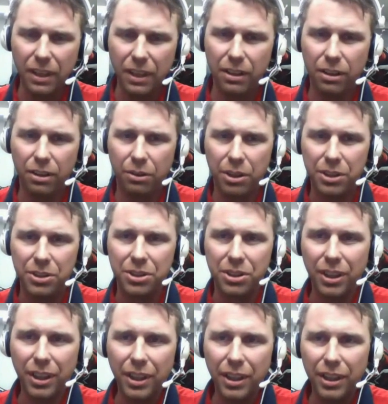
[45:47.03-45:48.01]
it's
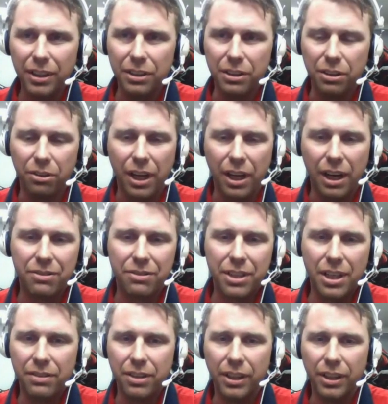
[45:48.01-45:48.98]
you don't have to
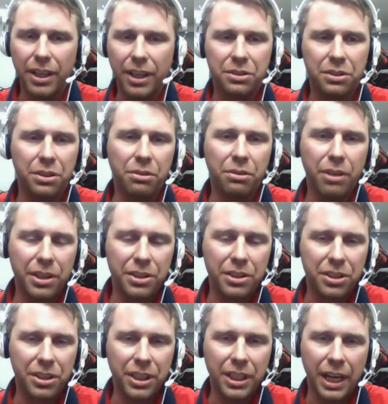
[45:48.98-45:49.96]
have the latest and greatest
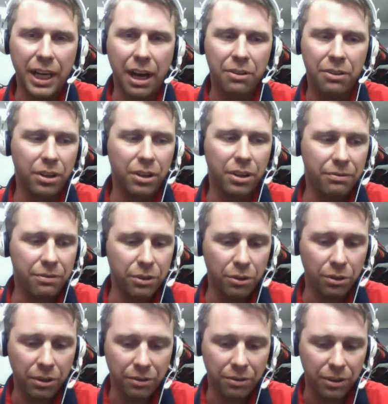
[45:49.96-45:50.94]
to get out there. If
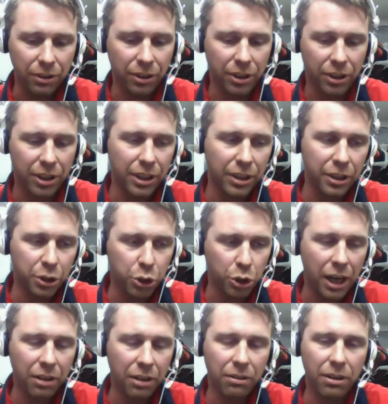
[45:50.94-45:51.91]
you're looking into
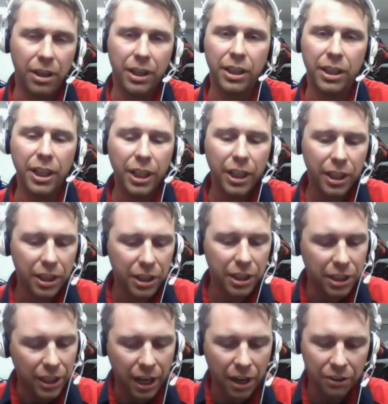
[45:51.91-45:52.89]
track riding,
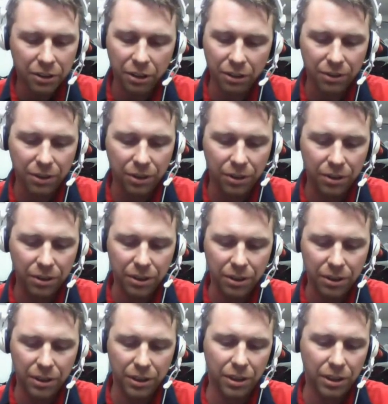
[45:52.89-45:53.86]
get out there
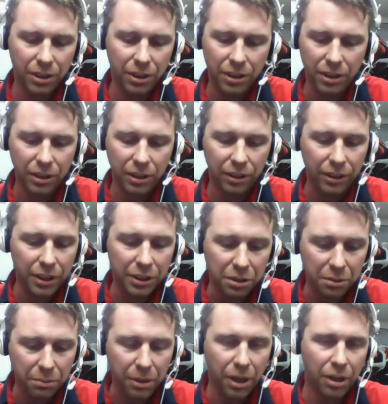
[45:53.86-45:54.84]
for the least
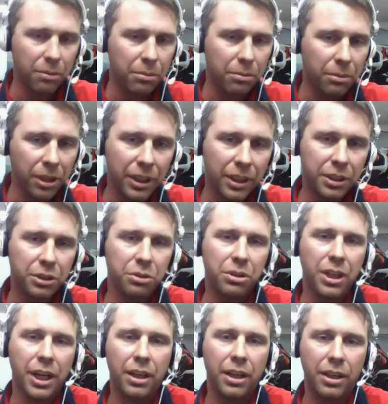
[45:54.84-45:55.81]
amount of money that you
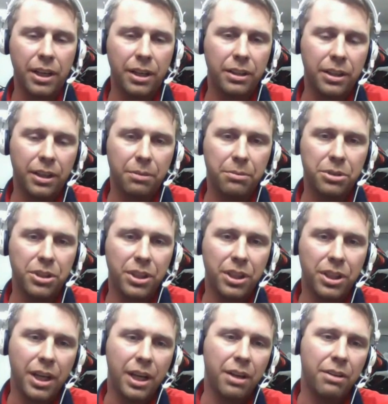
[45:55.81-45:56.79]
can, and that
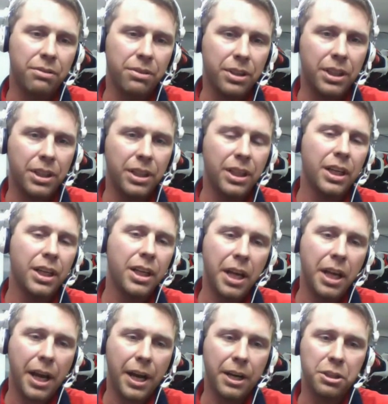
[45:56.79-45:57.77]
comes into every
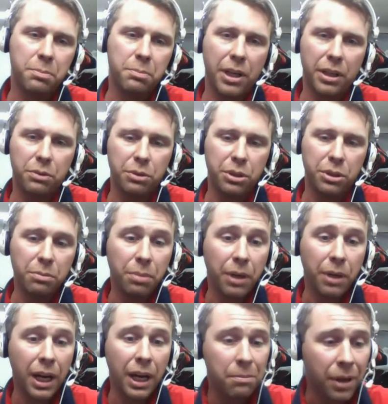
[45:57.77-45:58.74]
aspect. When you
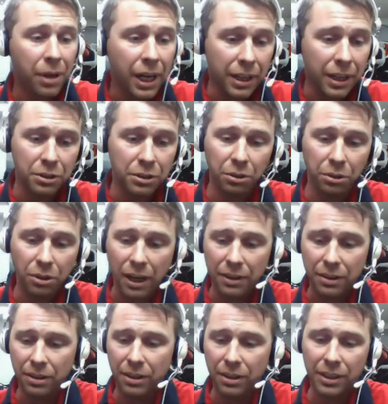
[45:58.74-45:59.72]
buy a bike, don't go
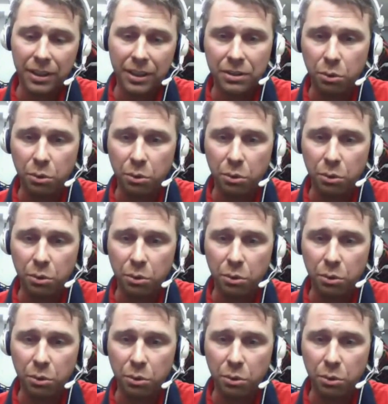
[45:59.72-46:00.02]
out there and get the